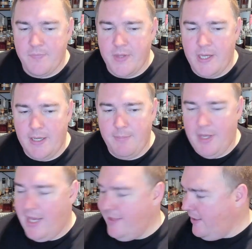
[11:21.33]
But
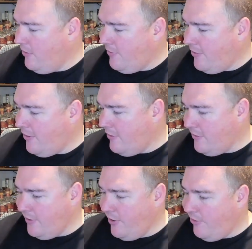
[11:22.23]
I think overall,
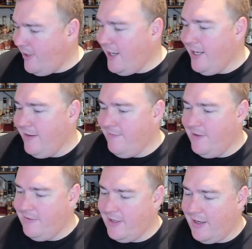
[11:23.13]
I got to give
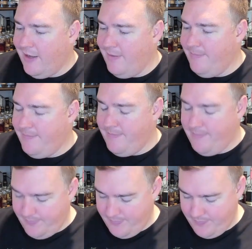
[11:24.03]
this
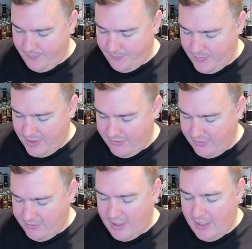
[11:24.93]
it's a
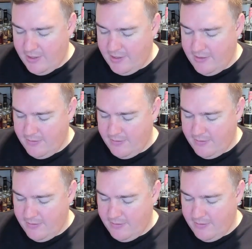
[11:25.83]
solid